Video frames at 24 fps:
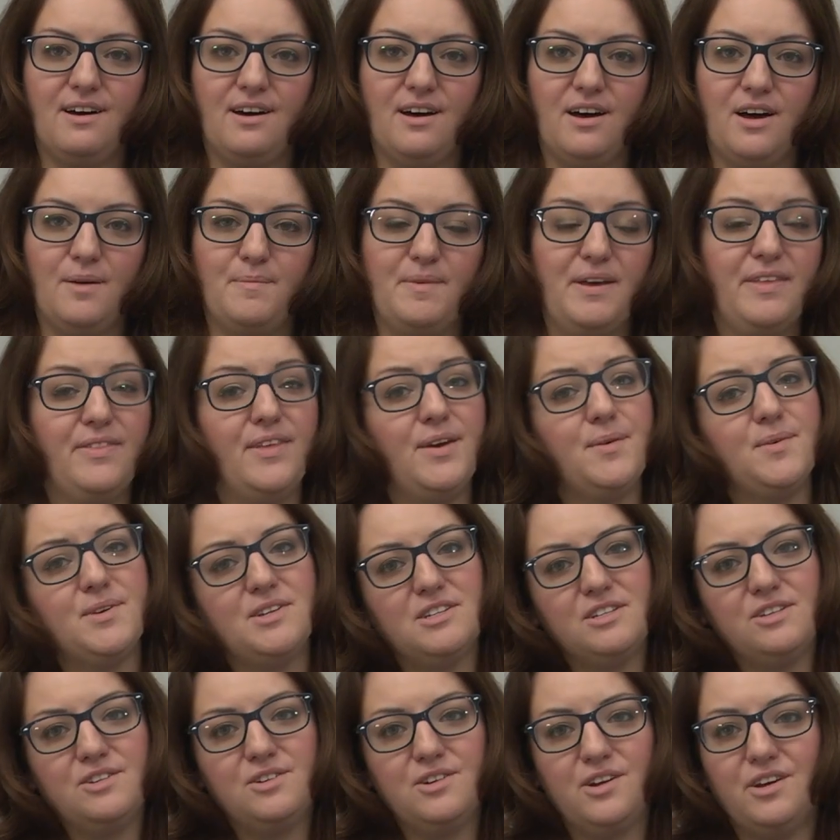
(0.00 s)
and they were
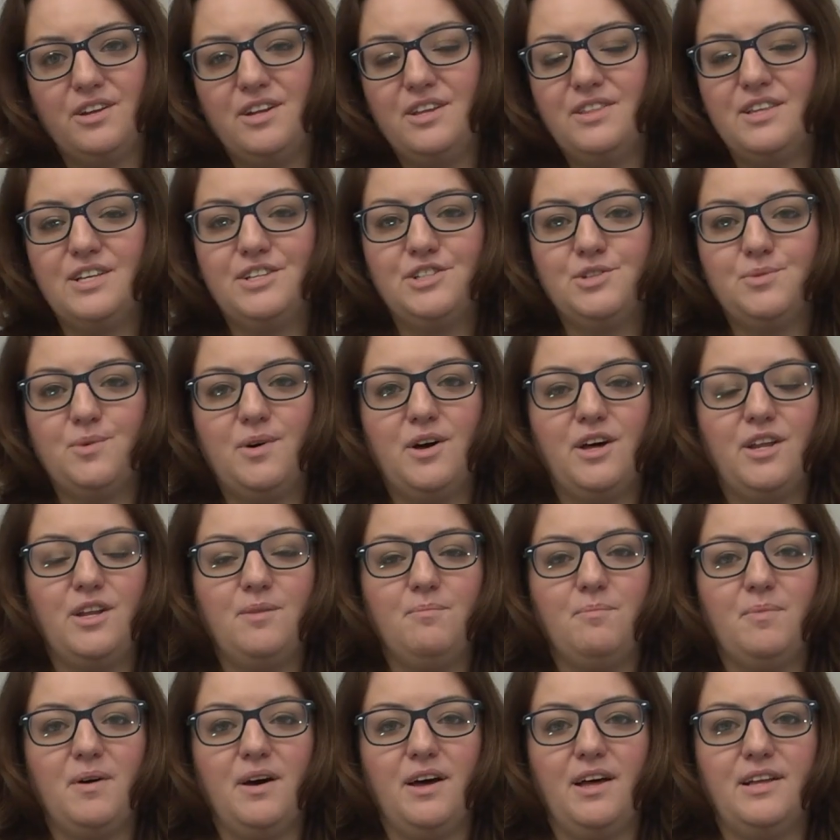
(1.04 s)
still good in this
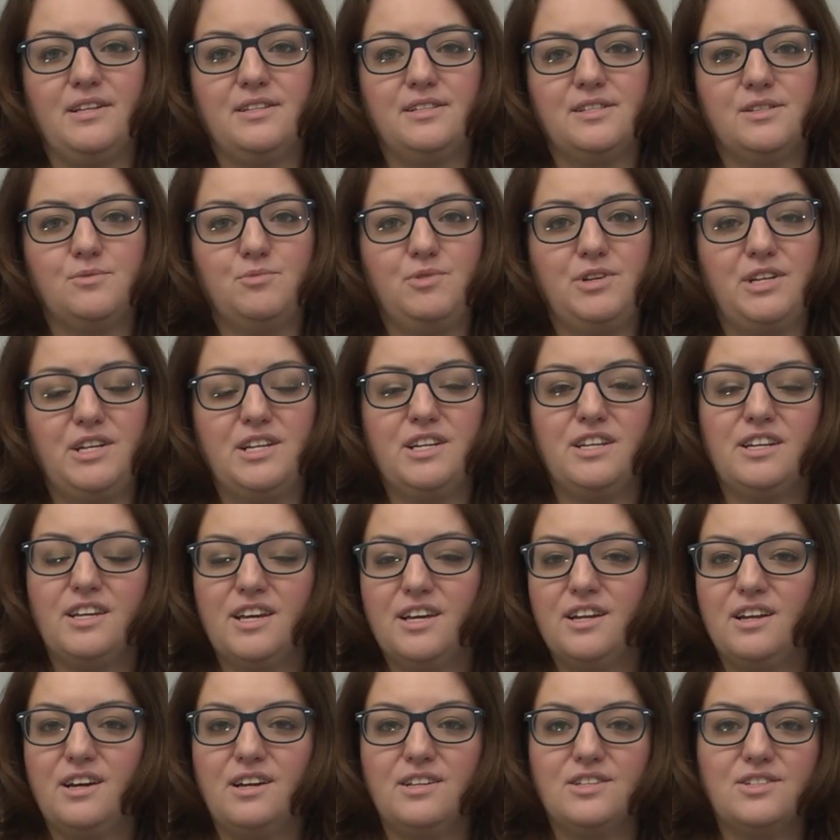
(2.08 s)
one, but we didn't
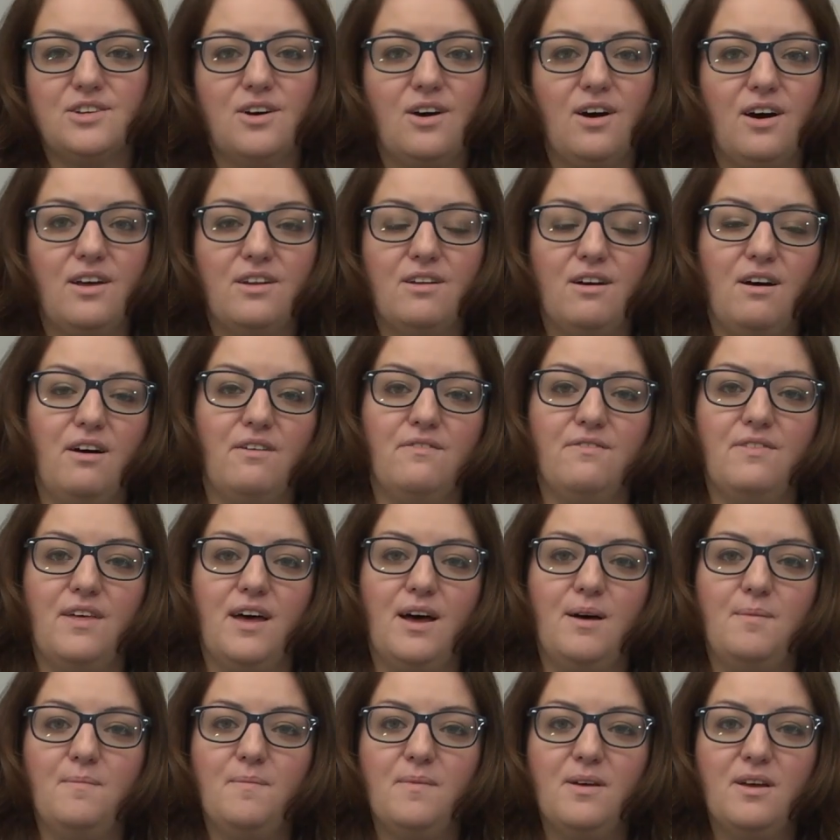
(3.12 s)
get a ton of
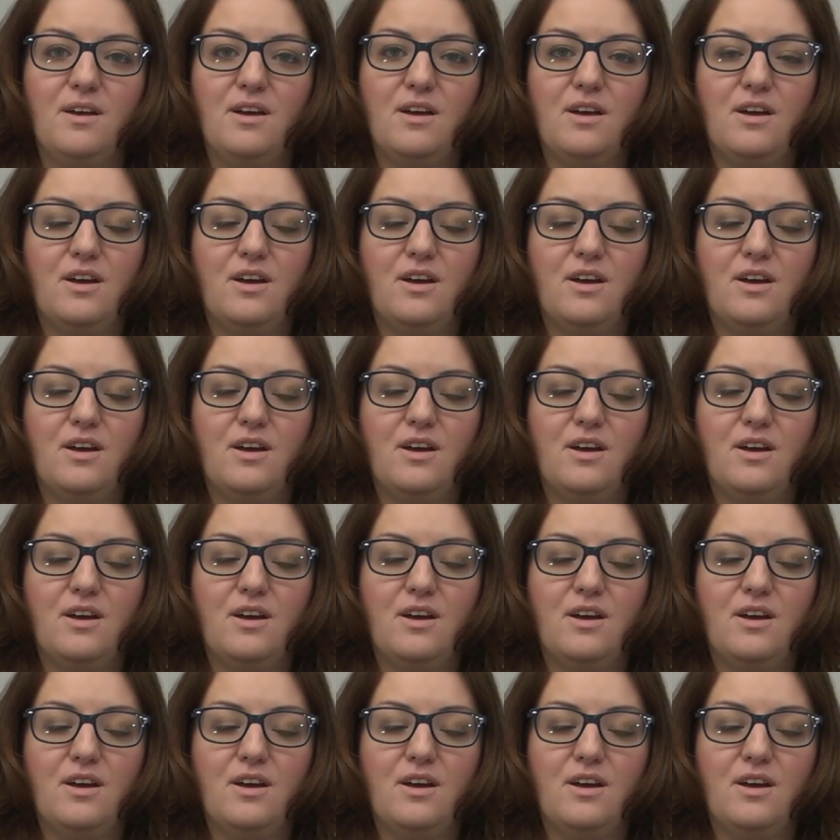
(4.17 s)
them.